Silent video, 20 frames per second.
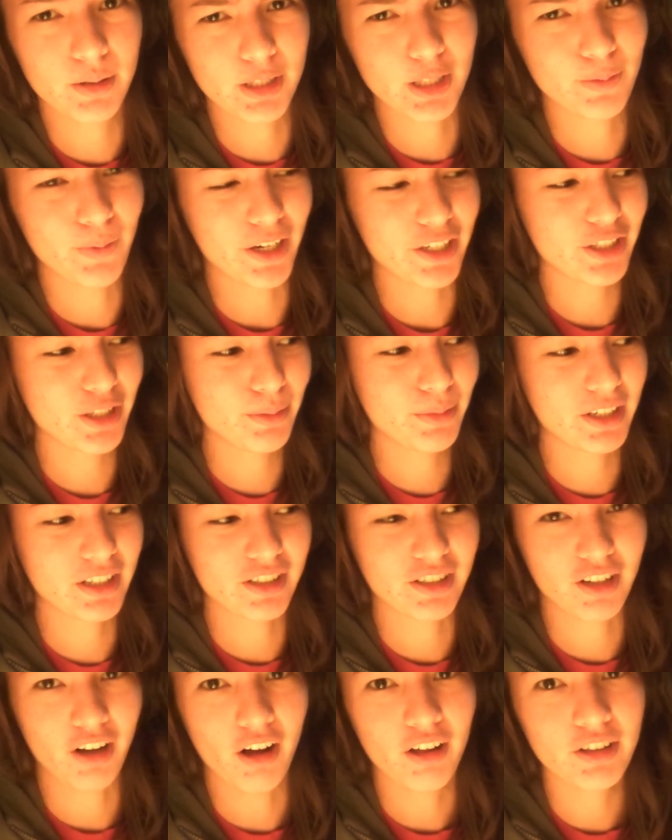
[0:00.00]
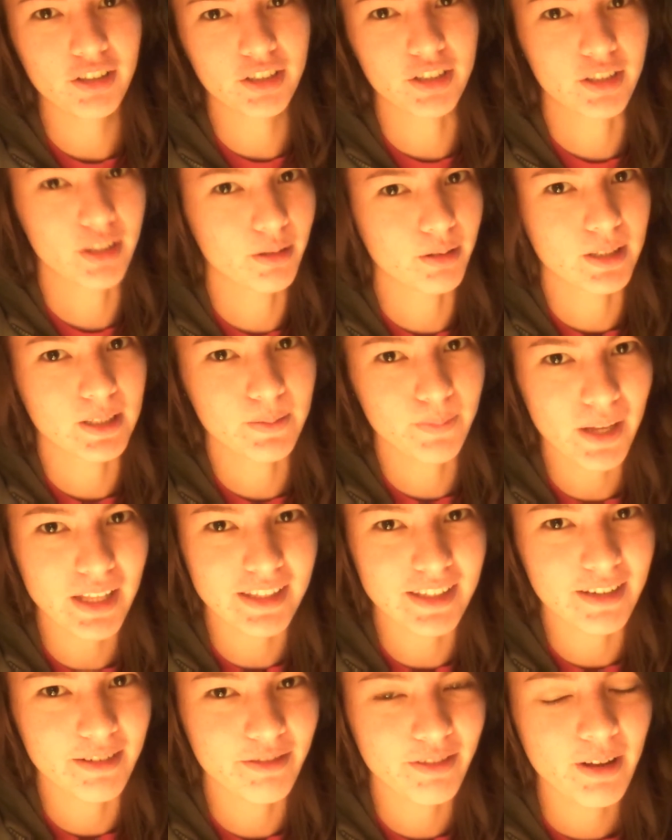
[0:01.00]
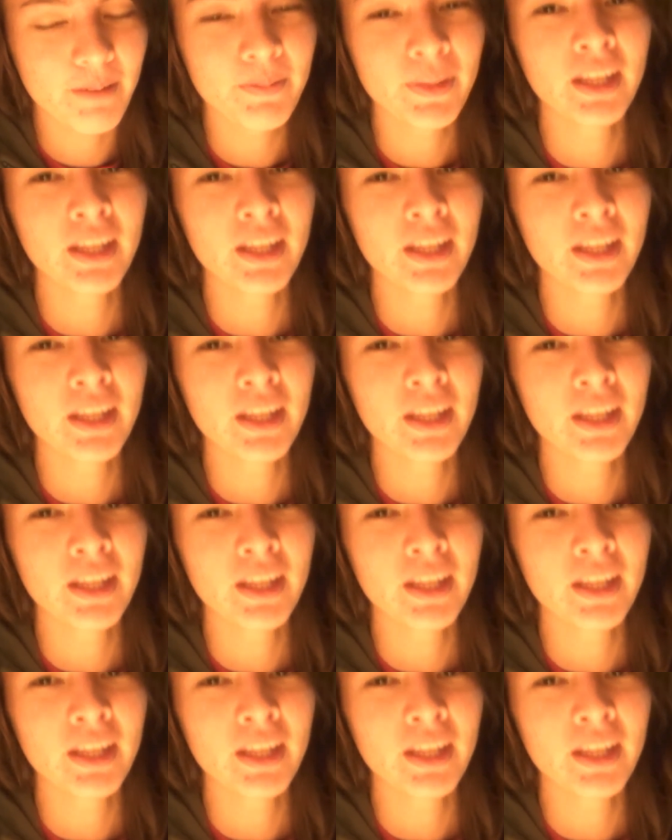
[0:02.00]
especially because college is so expensive.